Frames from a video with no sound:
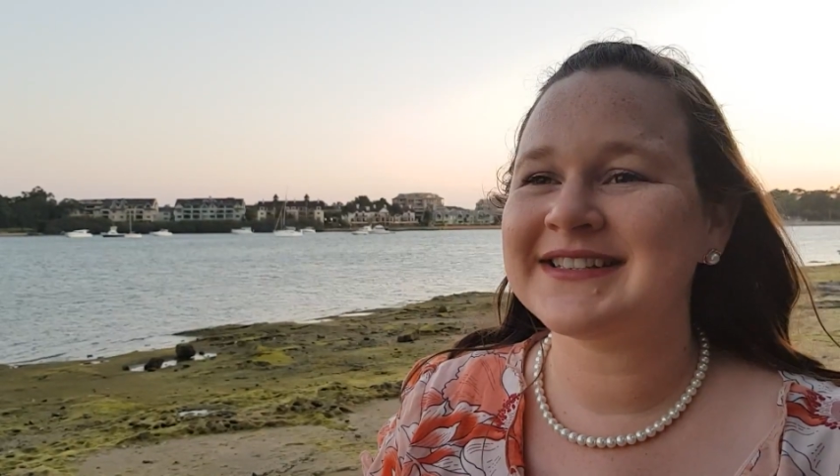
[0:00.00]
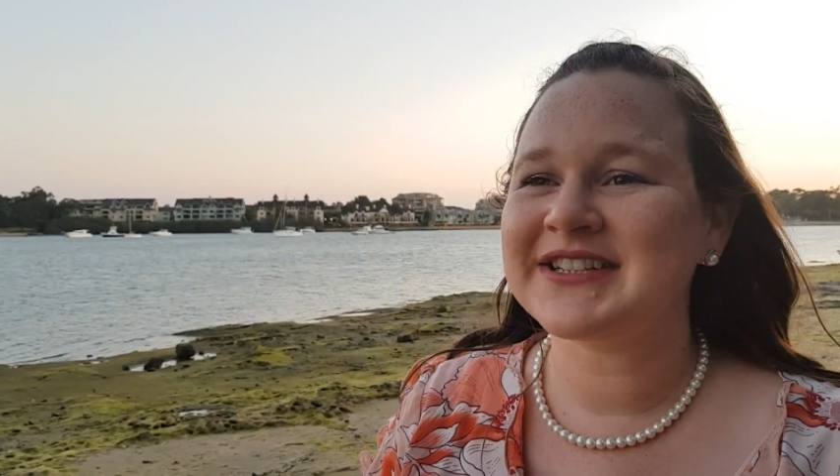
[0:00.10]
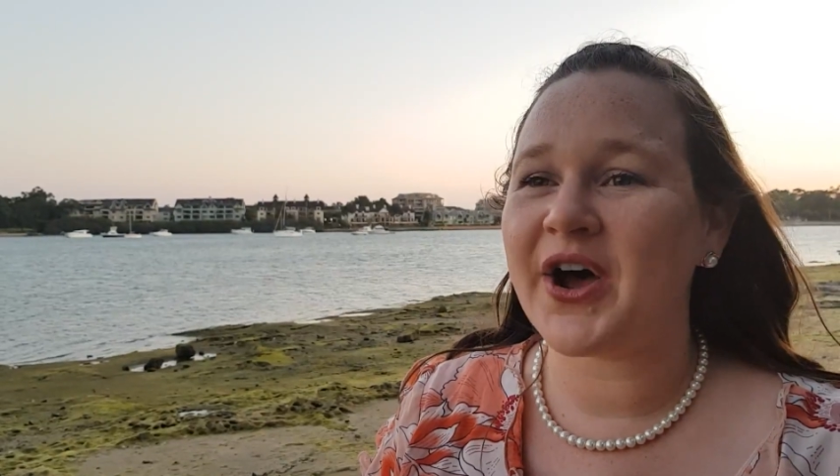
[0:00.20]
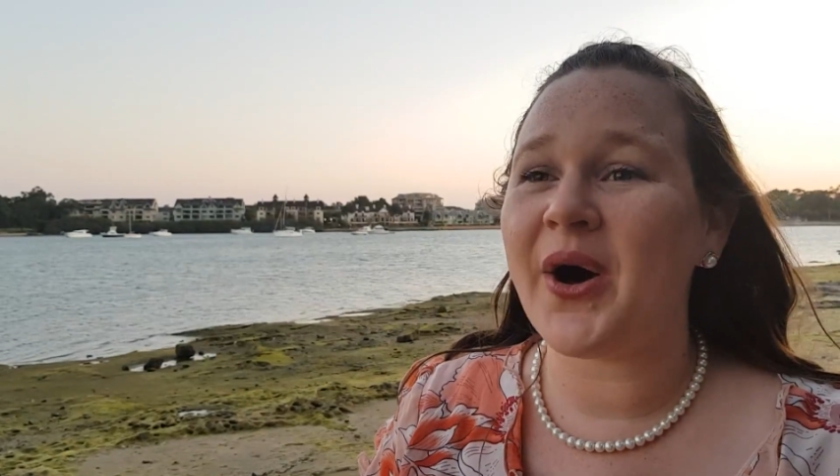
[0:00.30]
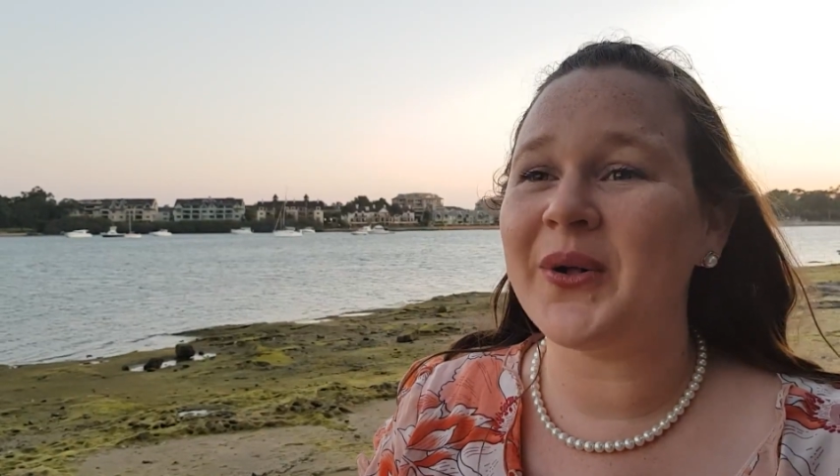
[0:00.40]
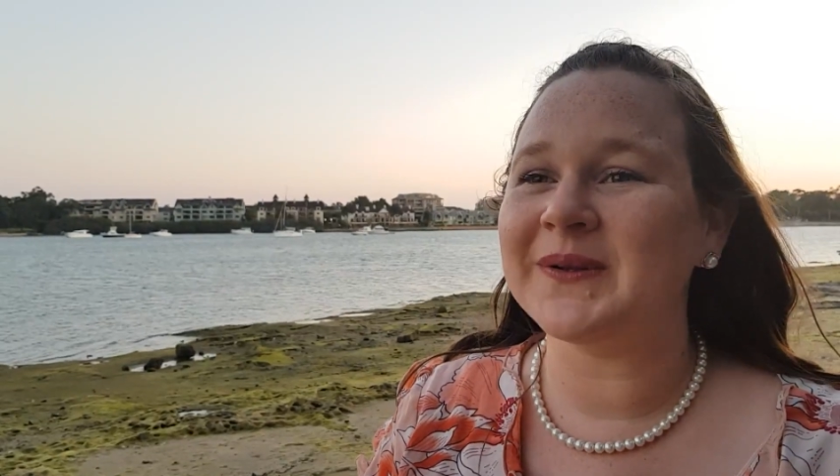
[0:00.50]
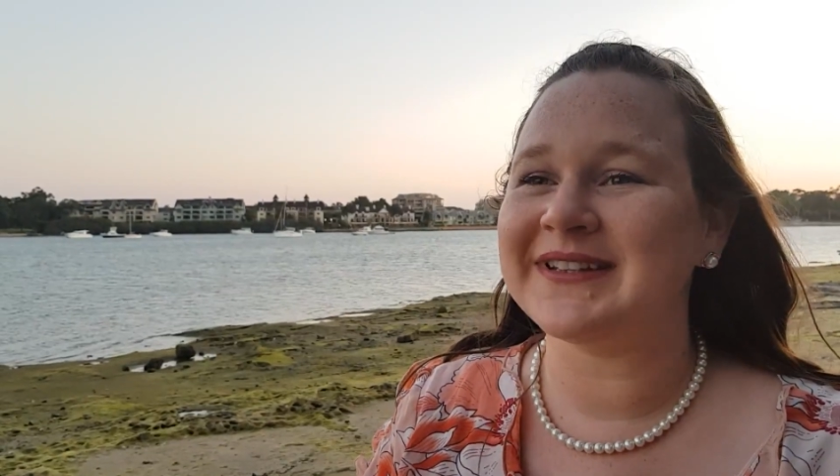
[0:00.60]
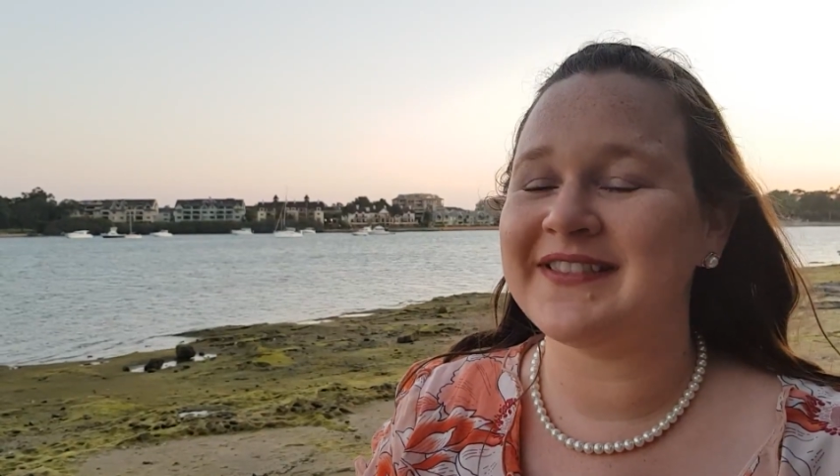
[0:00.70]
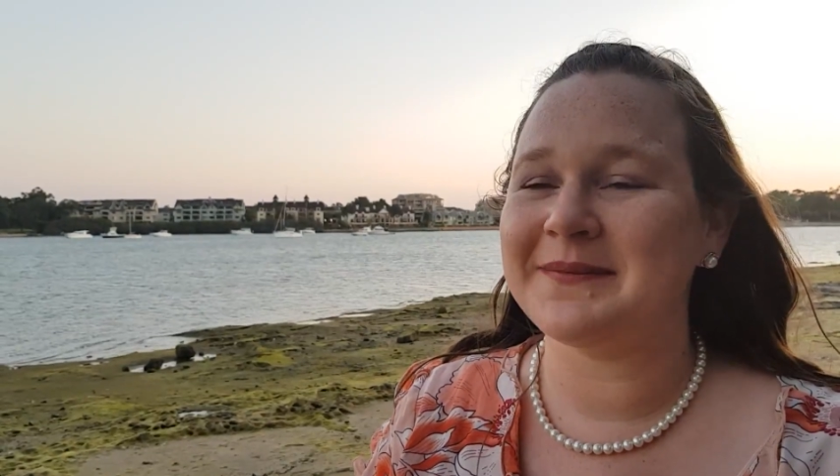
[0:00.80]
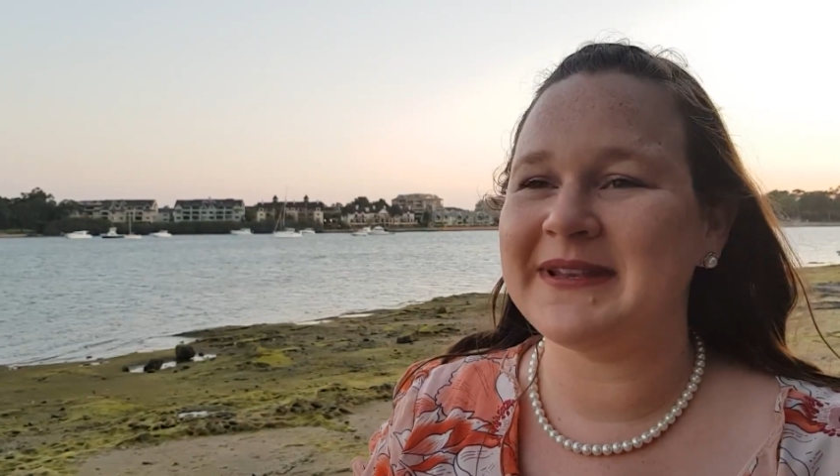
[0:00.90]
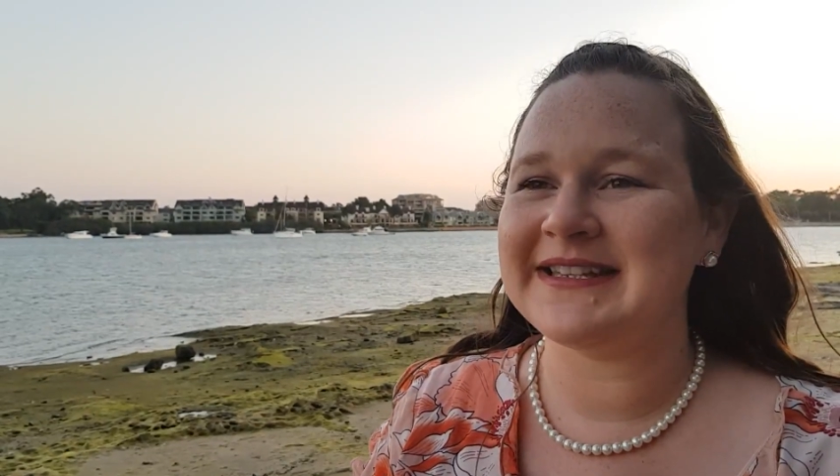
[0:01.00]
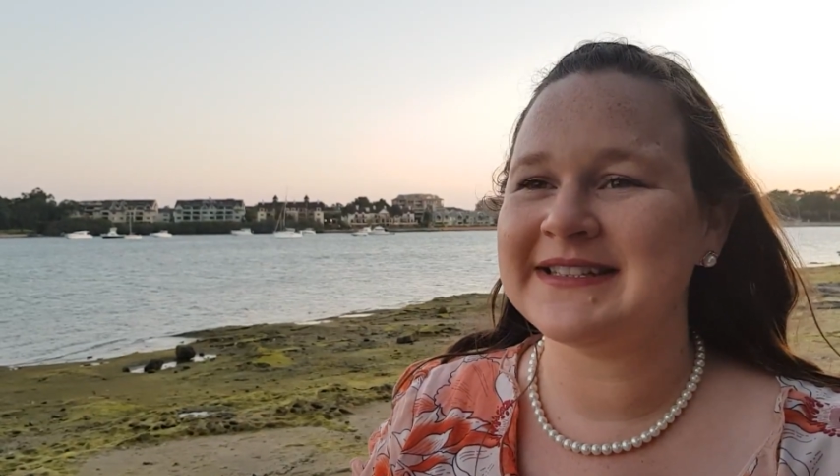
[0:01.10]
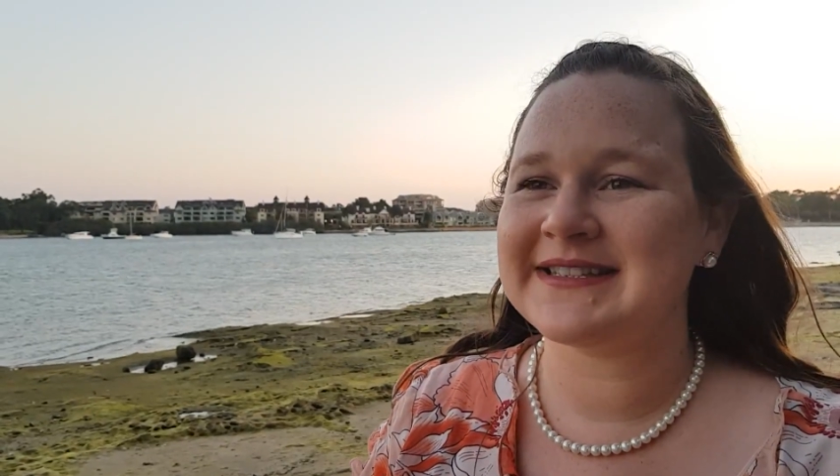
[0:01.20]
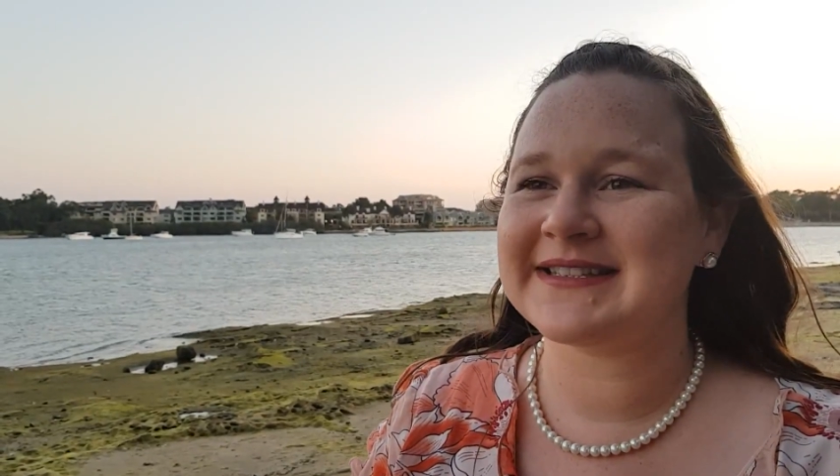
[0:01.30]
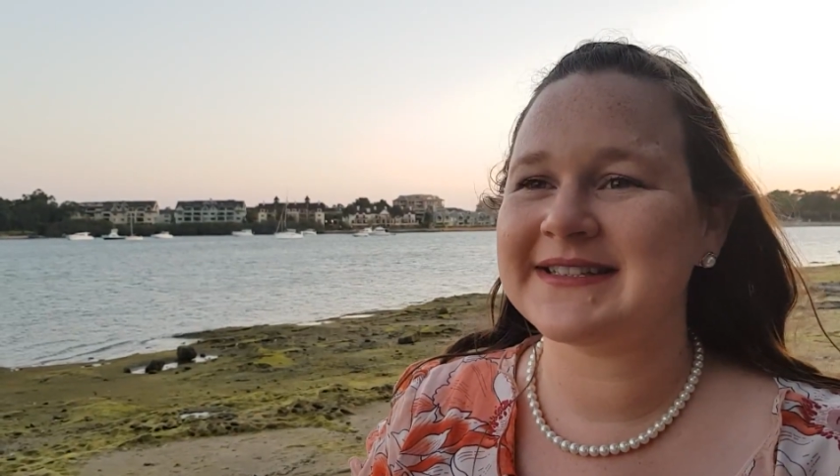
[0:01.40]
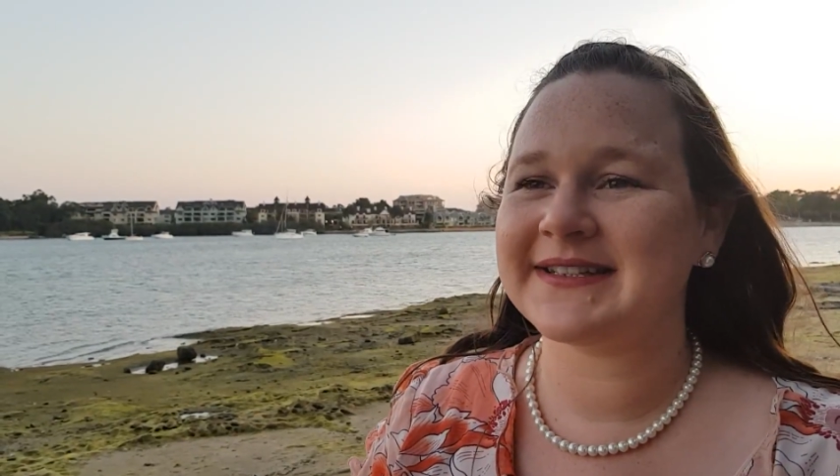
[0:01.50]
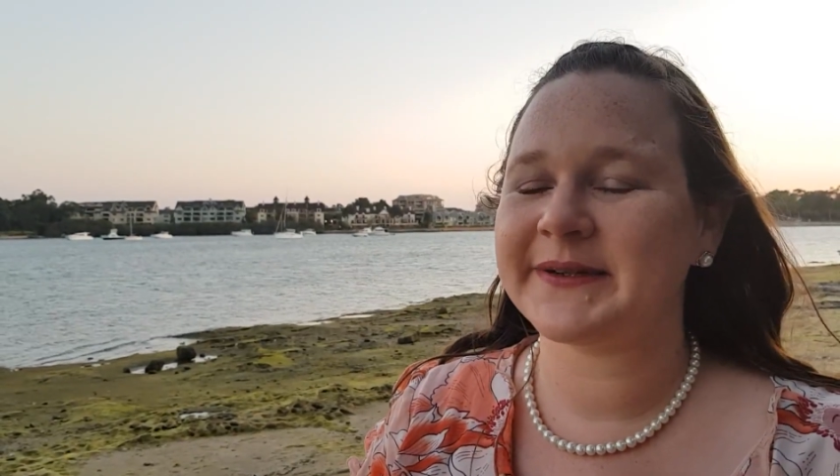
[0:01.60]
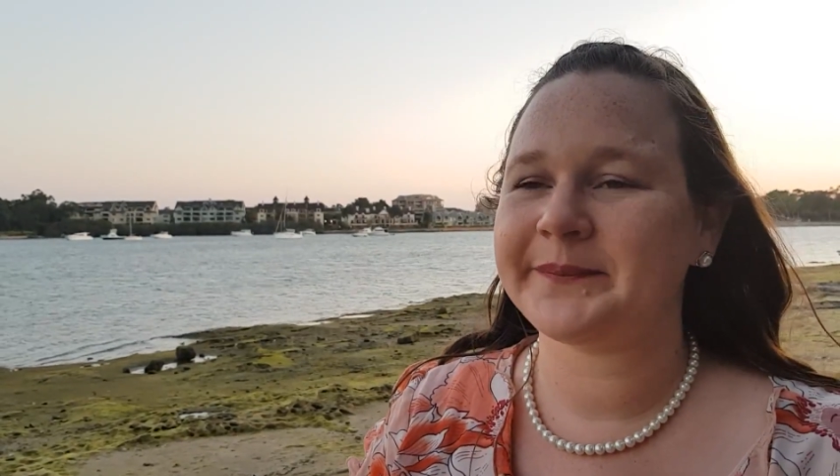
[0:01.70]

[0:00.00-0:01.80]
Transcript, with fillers: to hold in the mist.